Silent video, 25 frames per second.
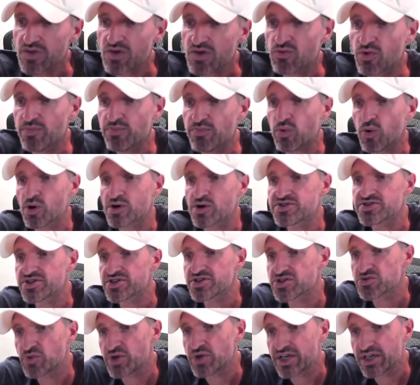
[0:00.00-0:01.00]
reports
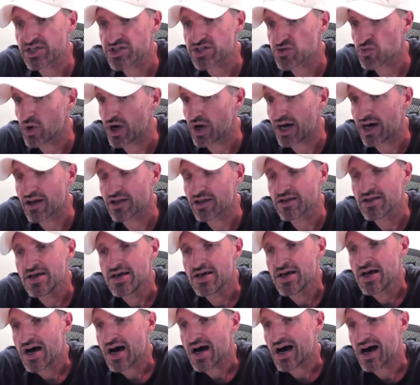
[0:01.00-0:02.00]
this week as well.
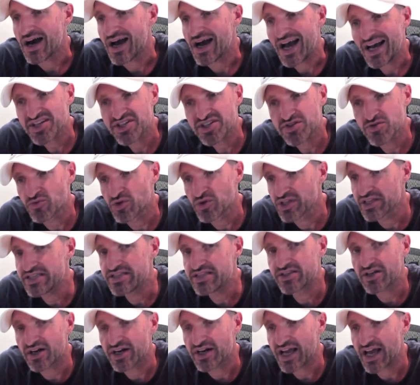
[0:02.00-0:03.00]
Uh, hasn't really
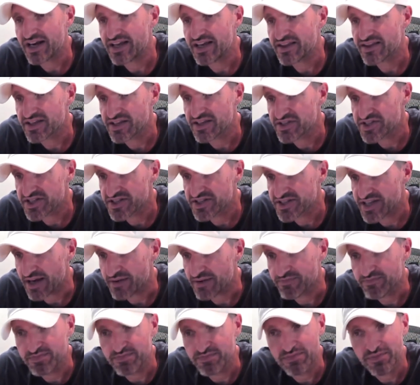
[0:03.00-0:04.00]
done anything since
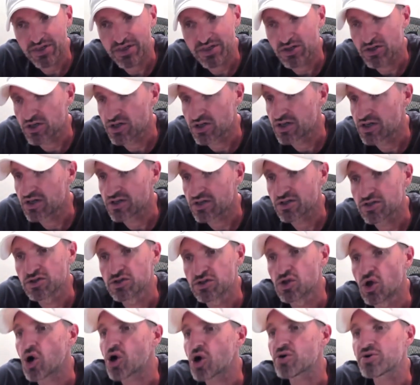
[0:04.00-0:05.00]
that
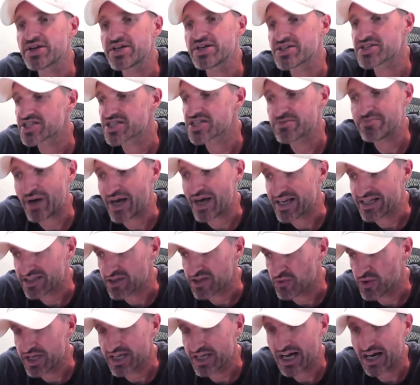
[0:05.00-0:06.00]
glorious spike
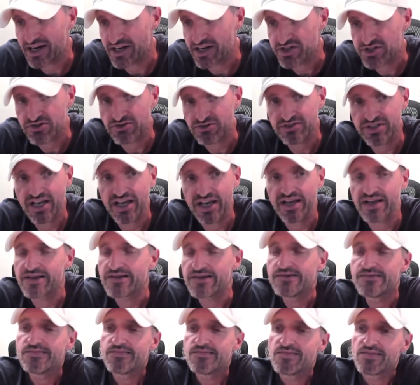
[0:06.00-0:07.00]
that we got intraday
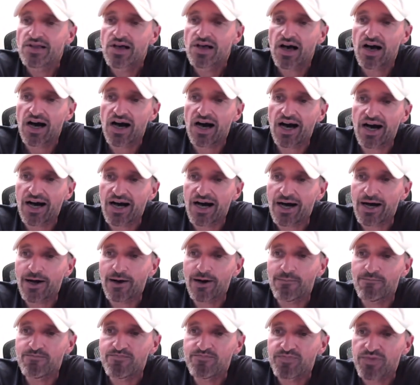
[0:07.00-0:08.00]

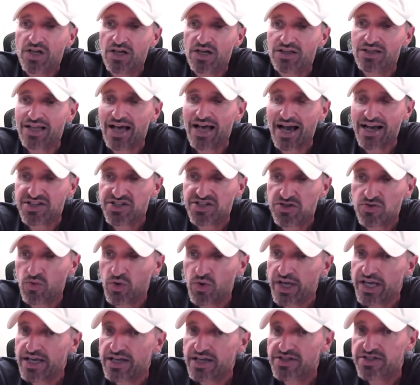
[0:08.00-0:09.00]
um, last
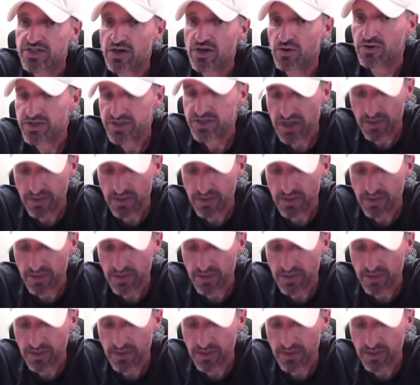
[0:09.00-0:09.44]
week. So it's